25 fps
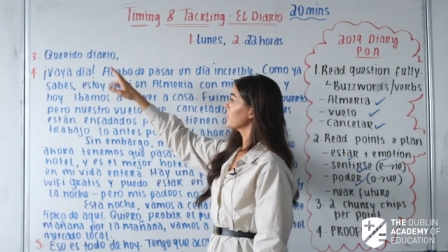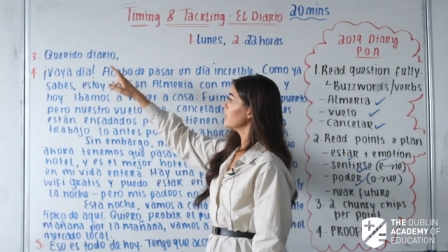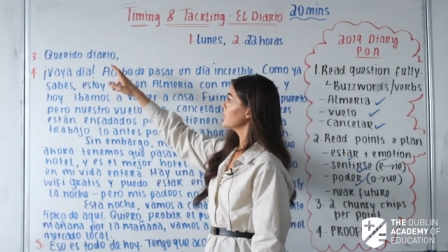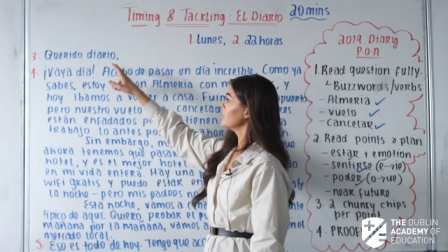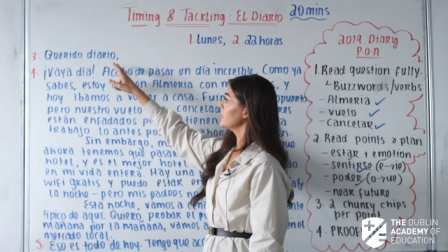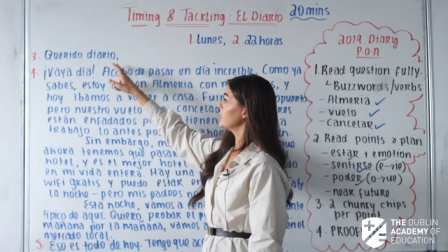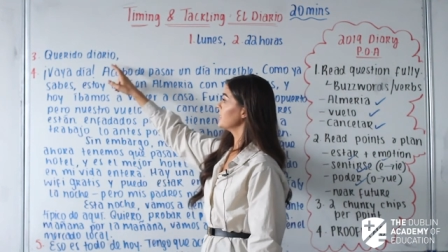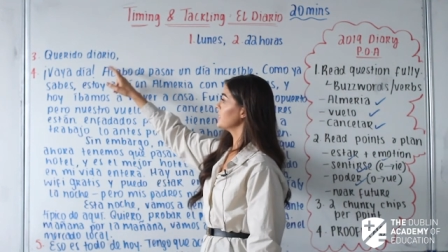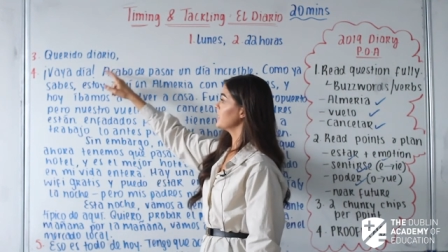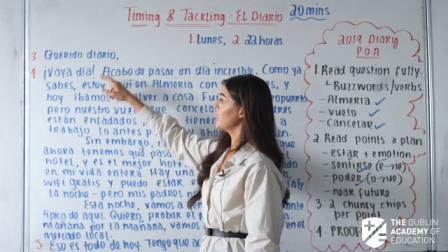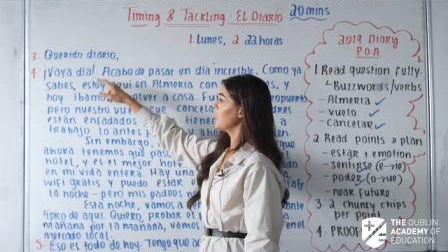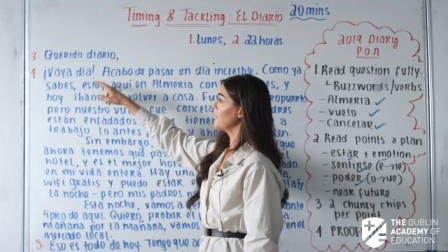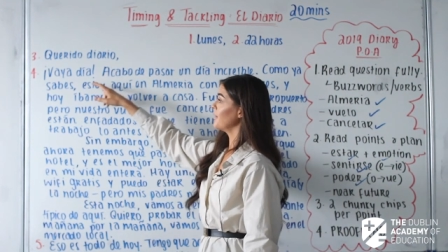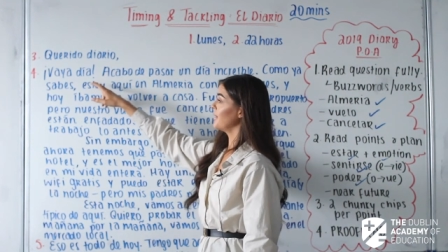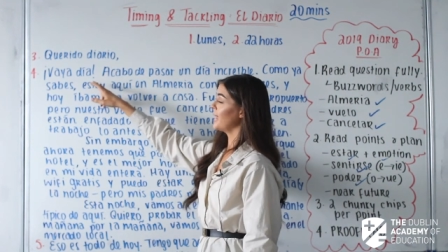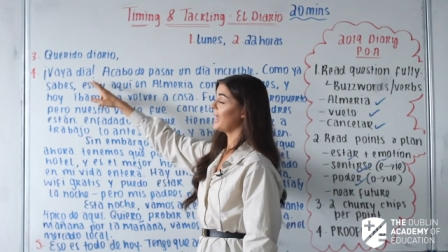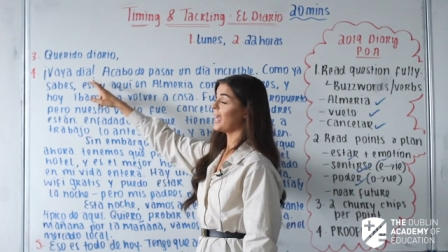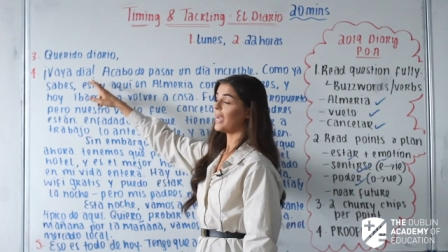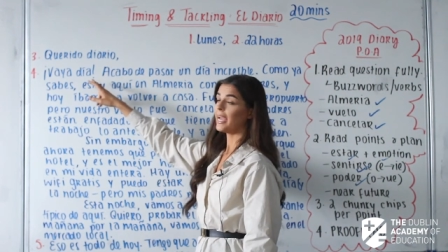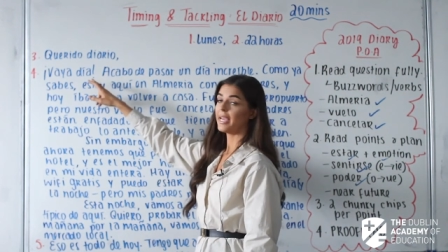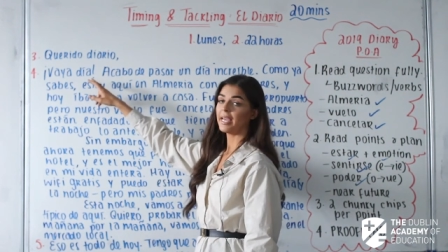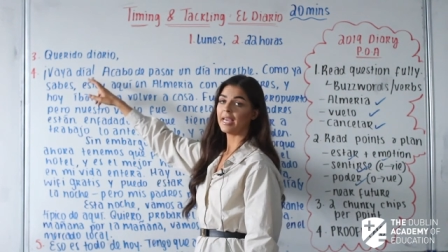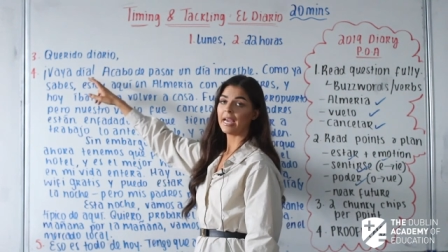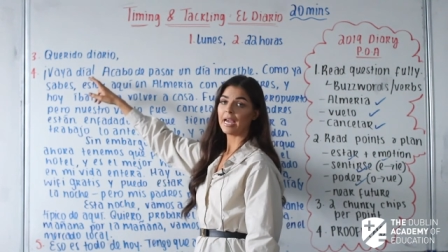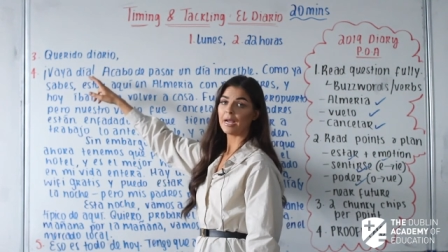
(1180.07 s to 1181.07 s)
"Dear diary,
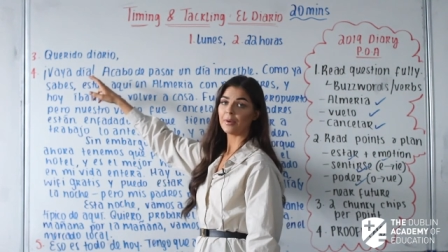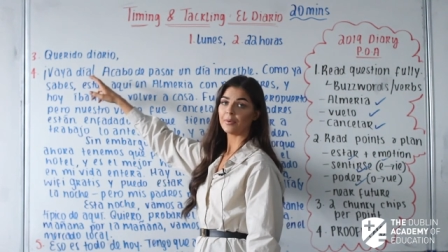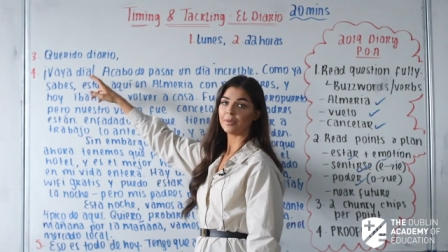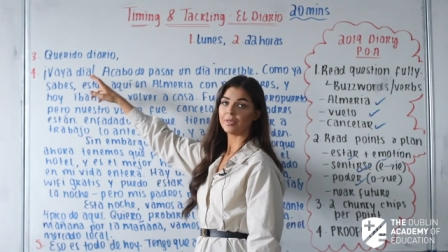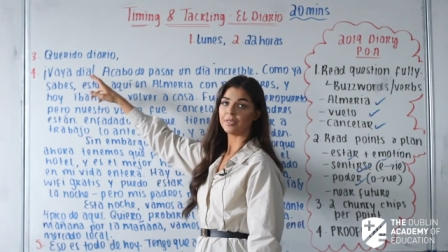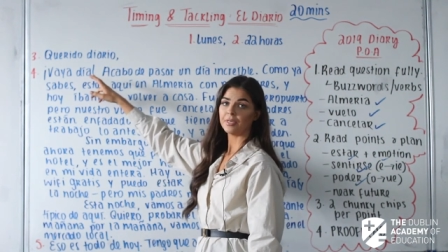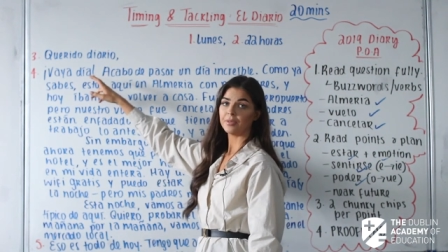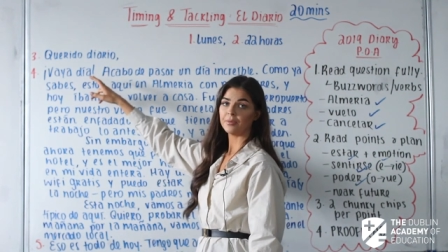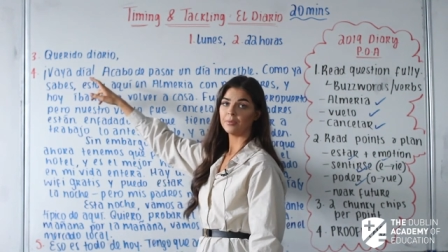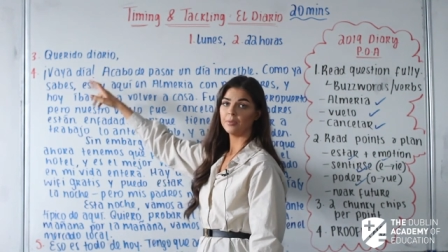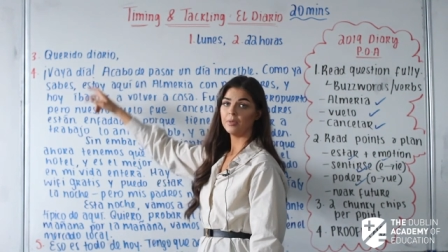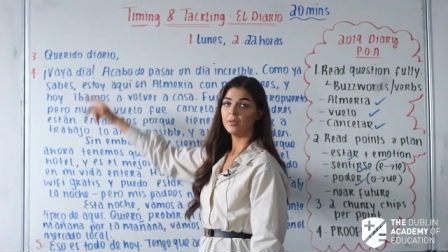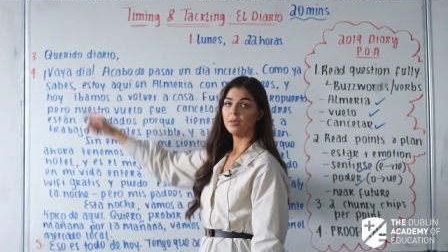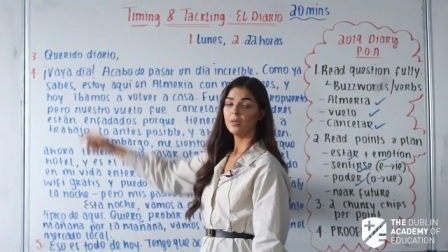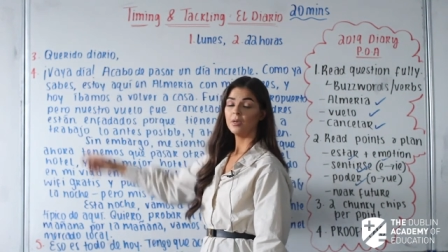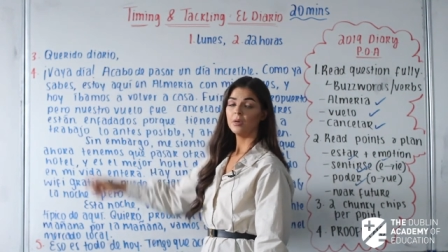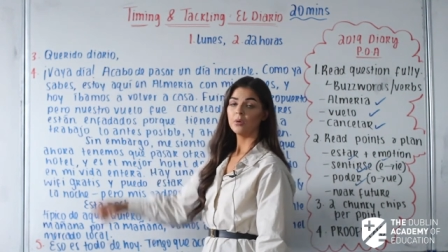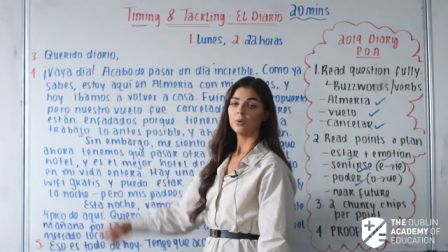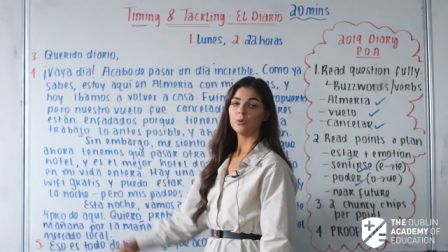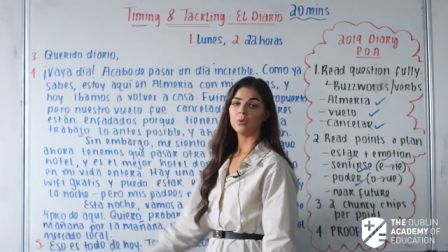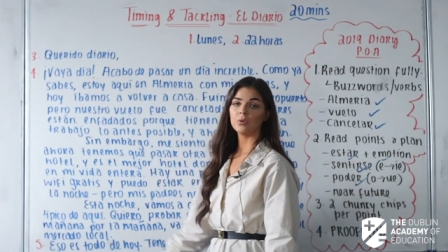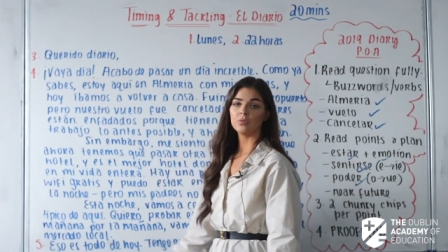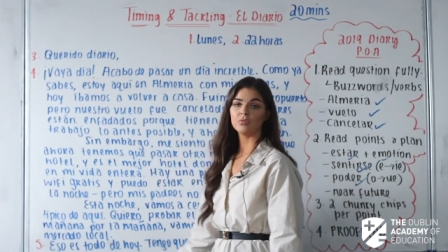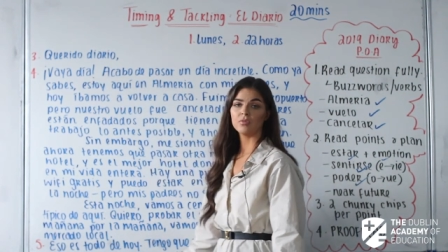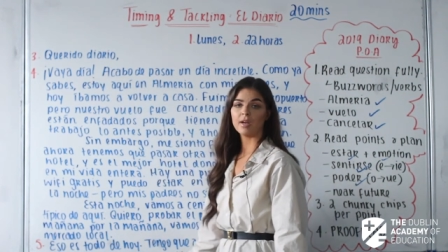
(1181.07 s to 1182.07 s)
hey, how are you?"
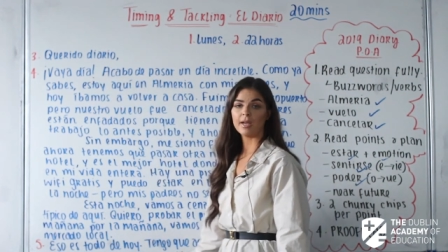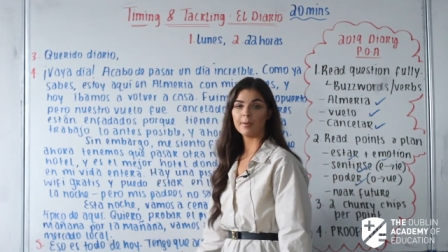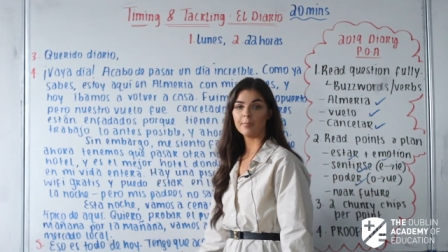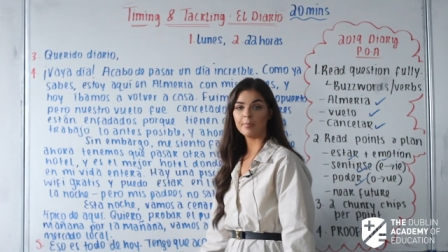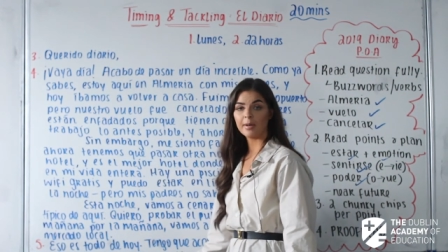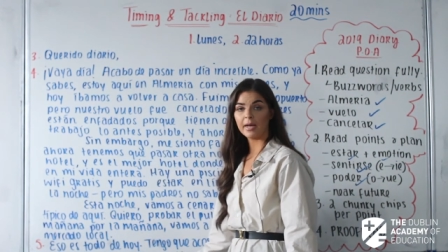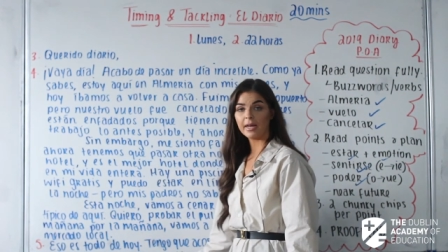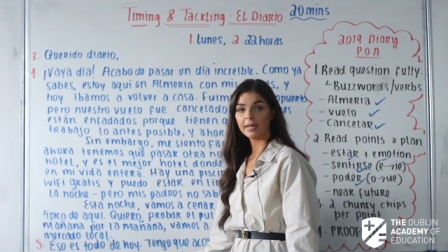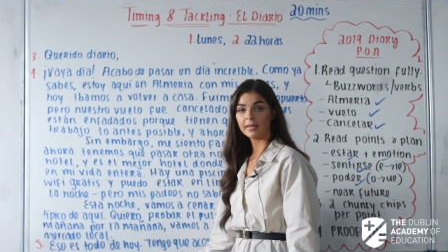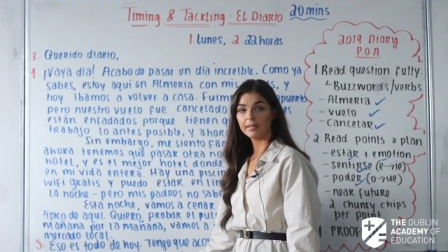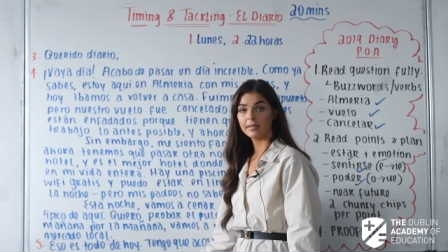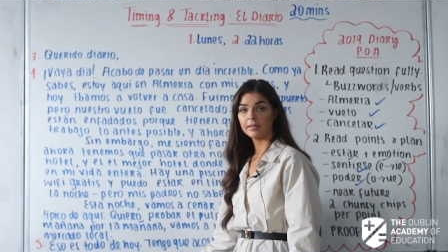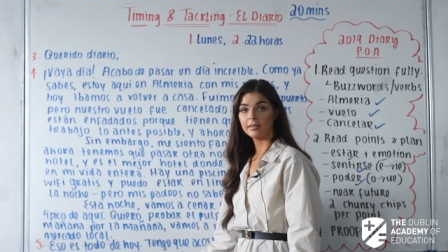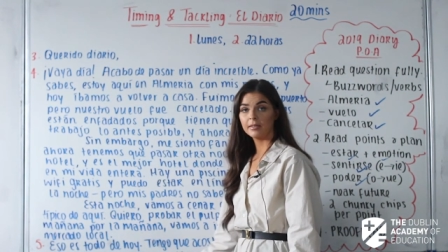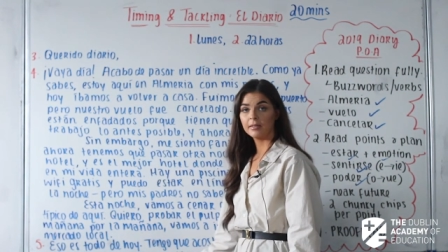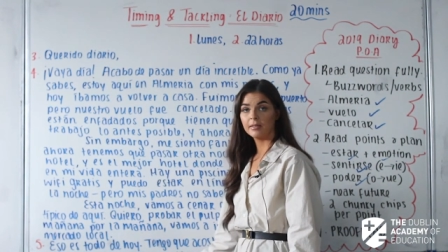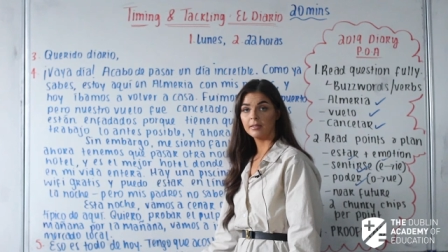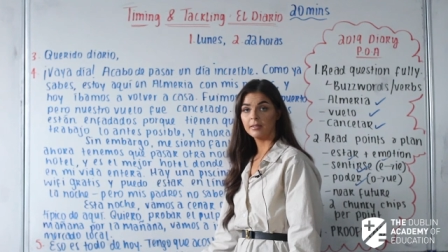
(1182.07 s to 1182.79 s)
or "Write back."